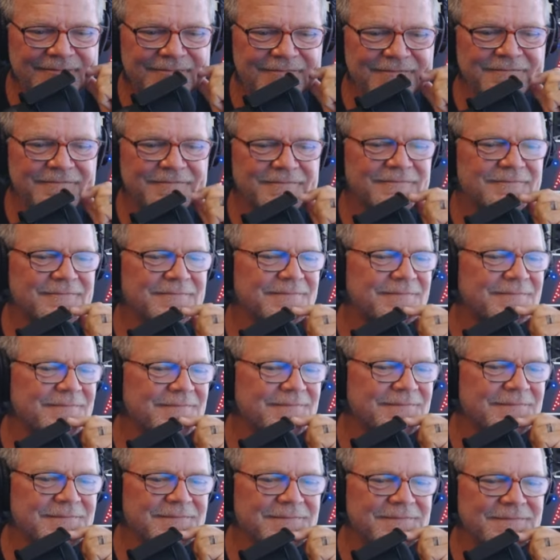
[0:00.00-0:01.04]

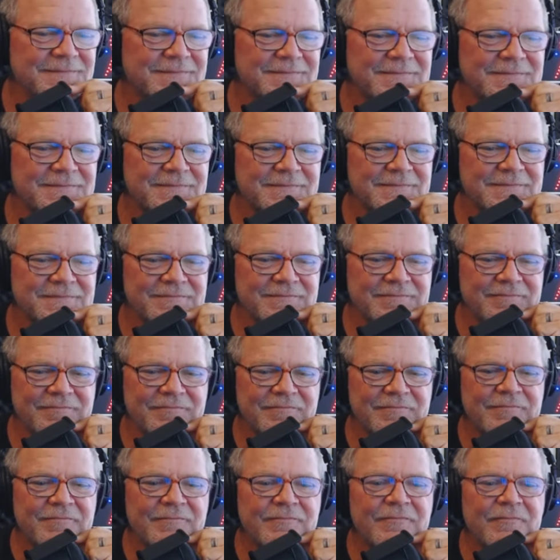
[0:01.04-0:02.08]

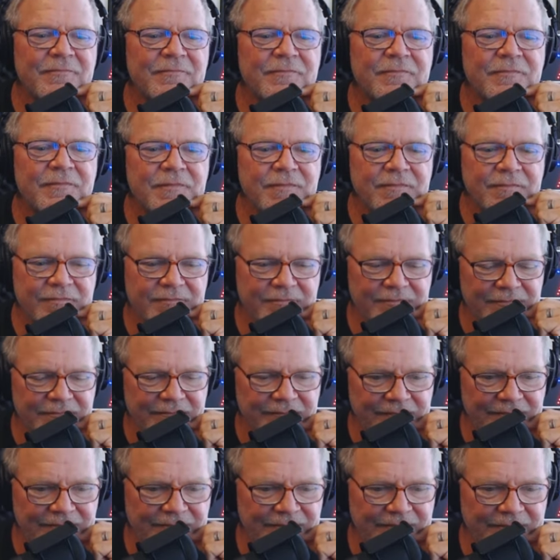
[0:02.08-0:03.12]

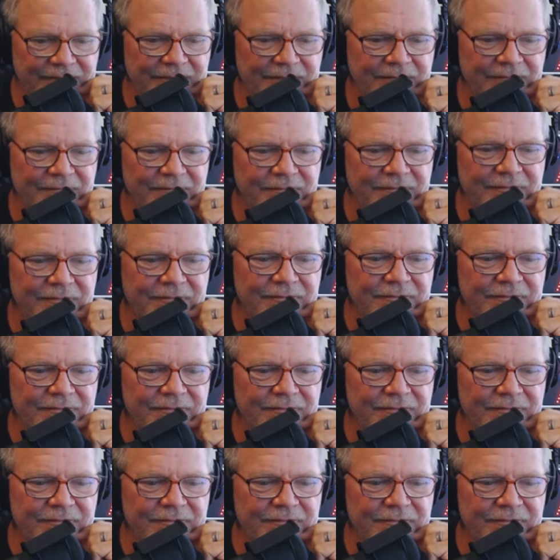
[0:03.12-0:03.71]
This person isn't speaking.